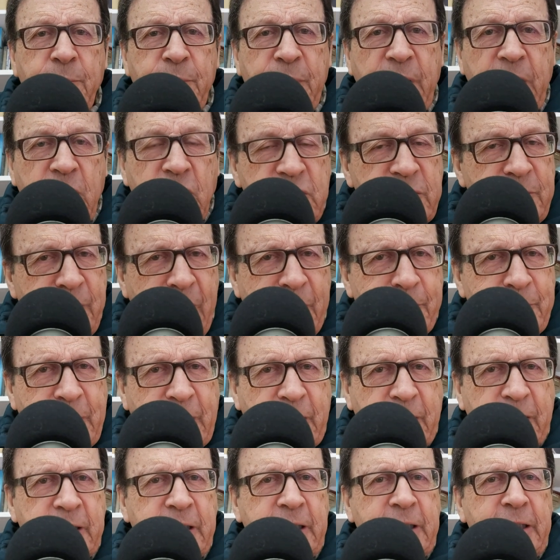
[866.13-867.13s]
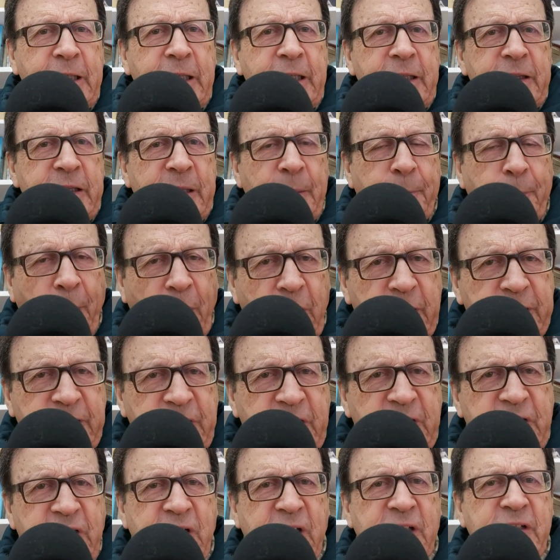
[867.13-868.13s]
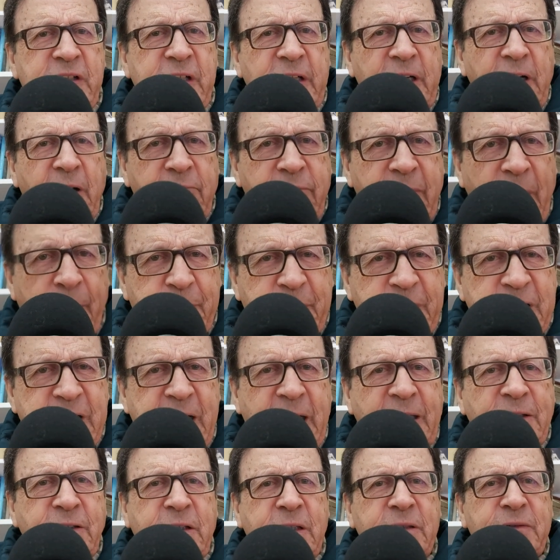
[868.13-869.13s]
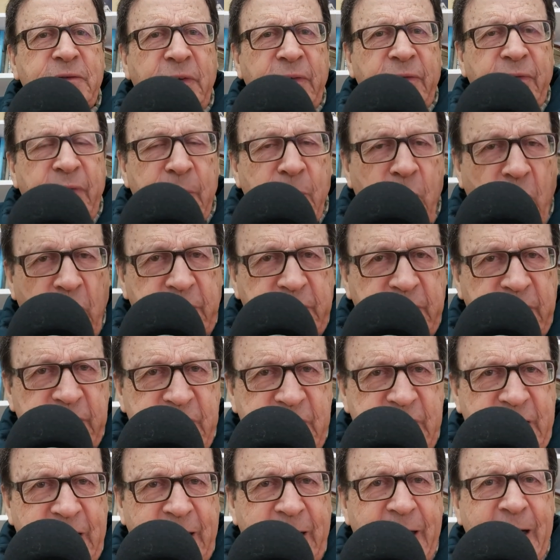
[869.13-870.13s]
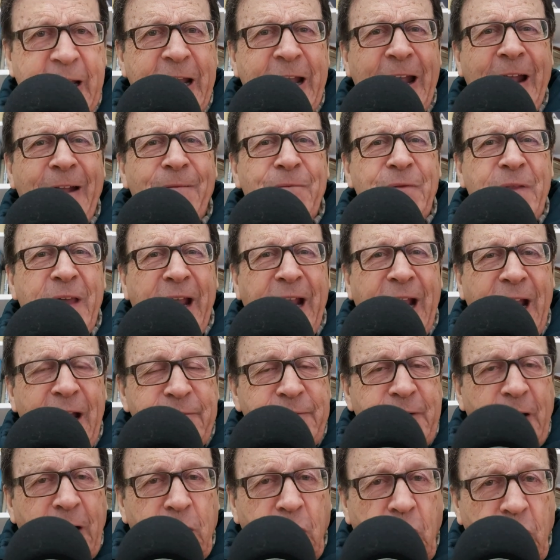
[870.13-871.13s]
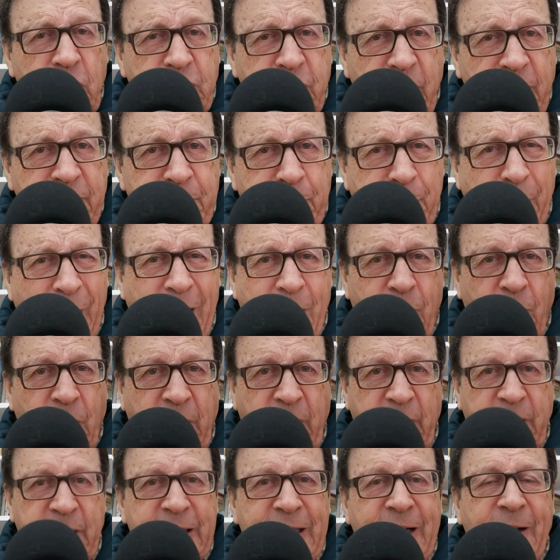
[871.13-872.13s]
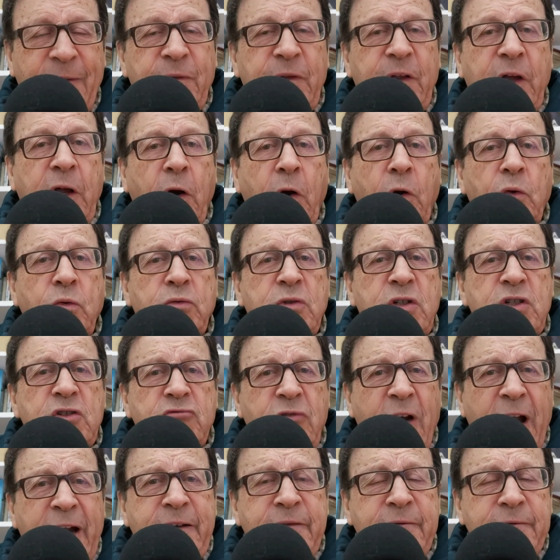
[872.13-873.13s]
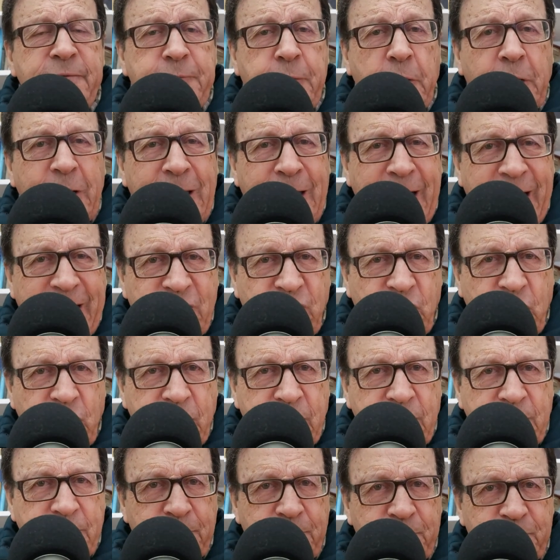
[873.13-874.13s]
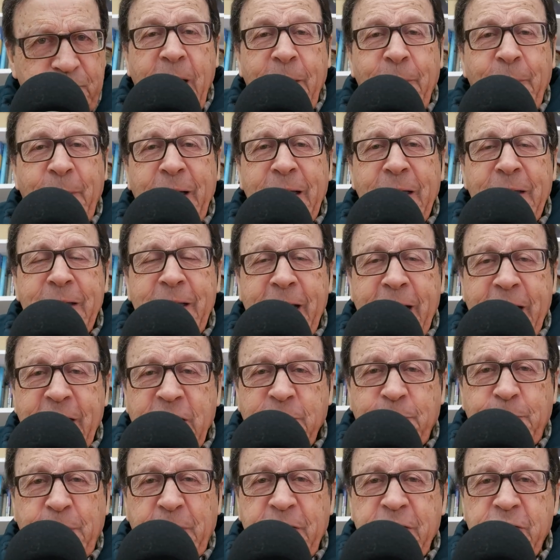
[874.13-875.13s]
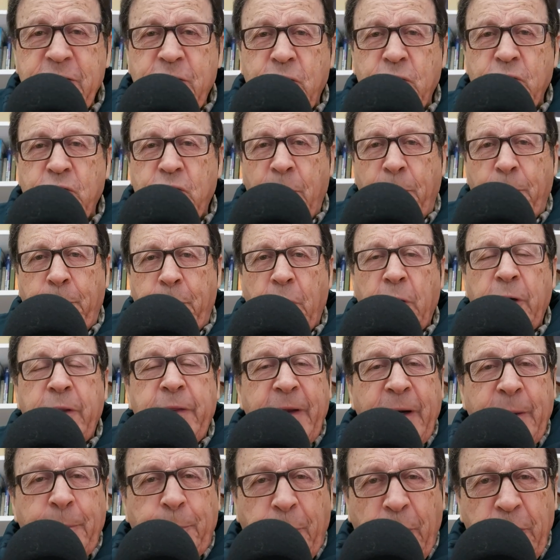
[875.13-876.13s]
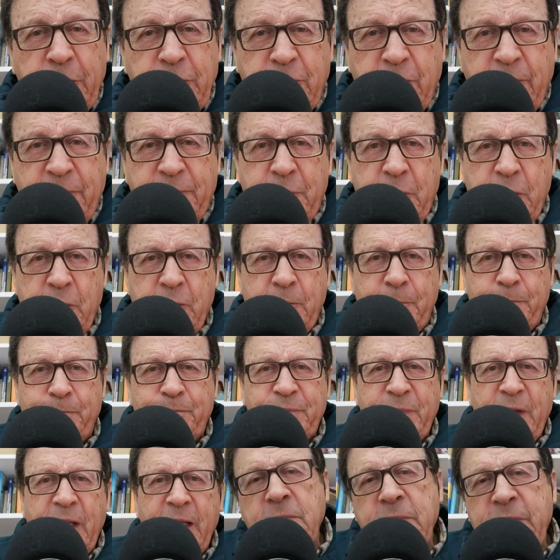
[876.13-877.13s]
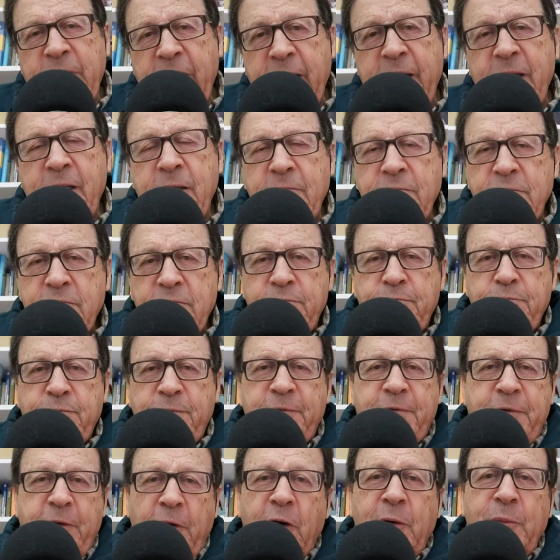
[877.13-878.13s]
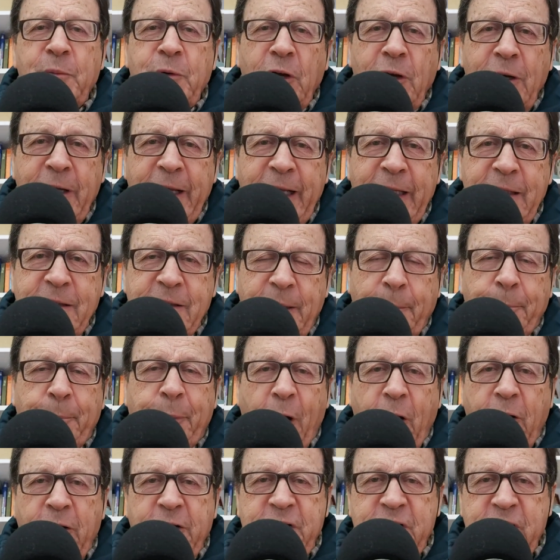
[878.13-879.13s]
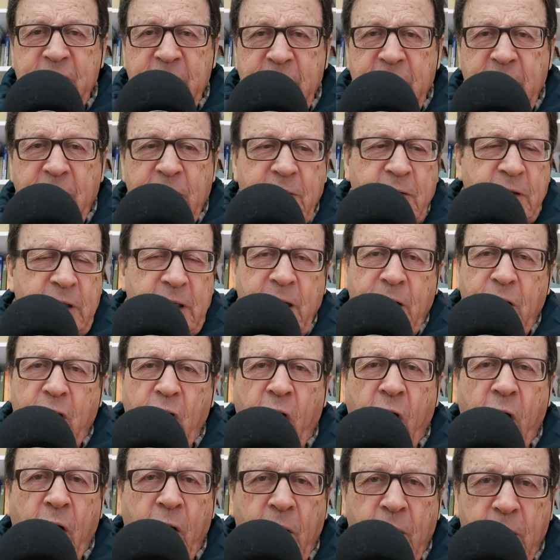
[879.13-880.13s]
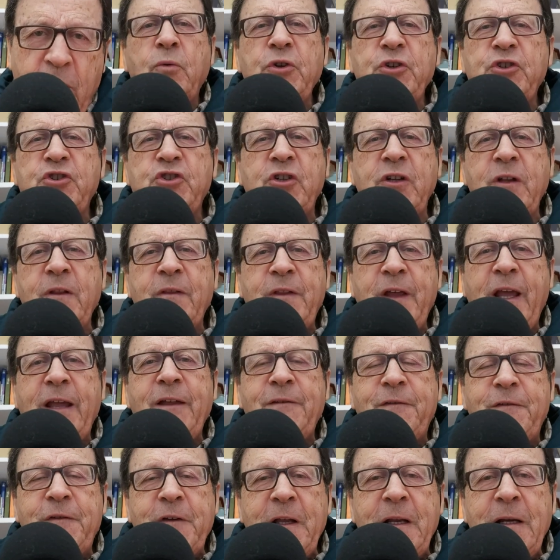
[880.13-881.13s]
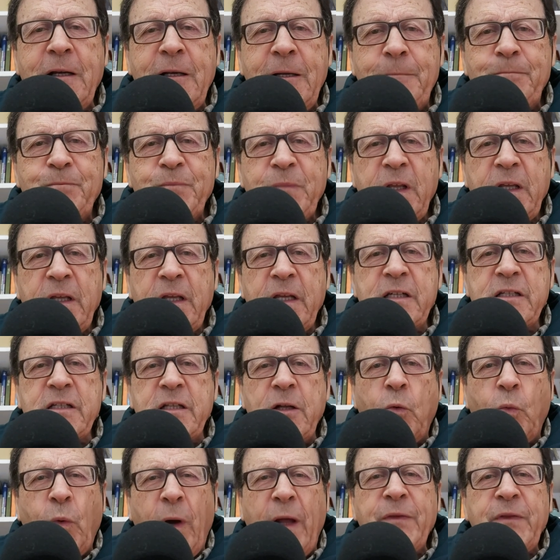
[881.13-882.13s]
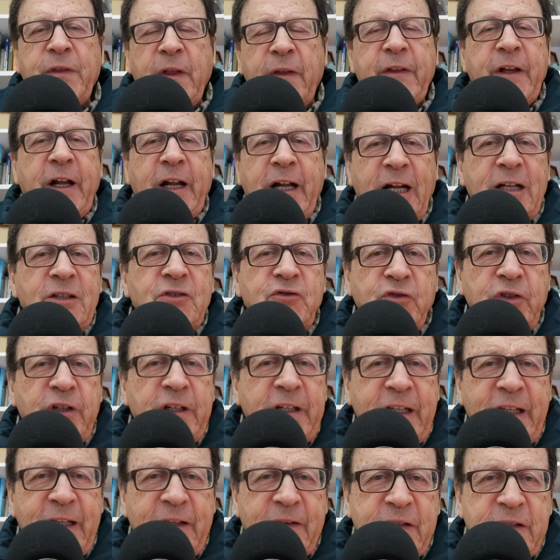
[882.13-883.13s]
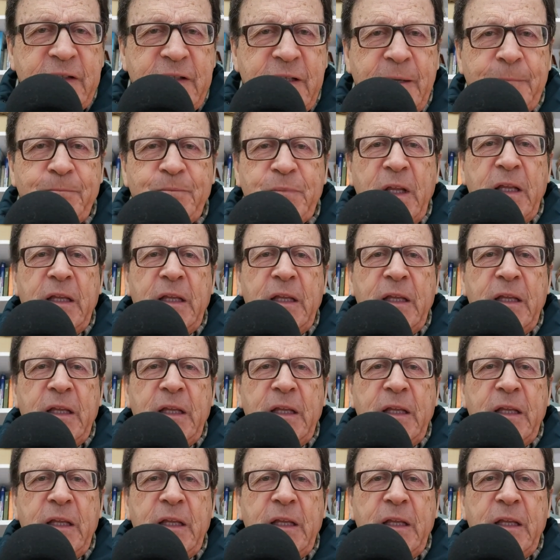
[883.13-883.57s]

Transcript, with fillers: Because remember, the politicians in a representative democracy, they have a lot of power. They're always running for election. They bring the experts to support their point of view. They formulate a policy or a law which they feel is the one that the country needs.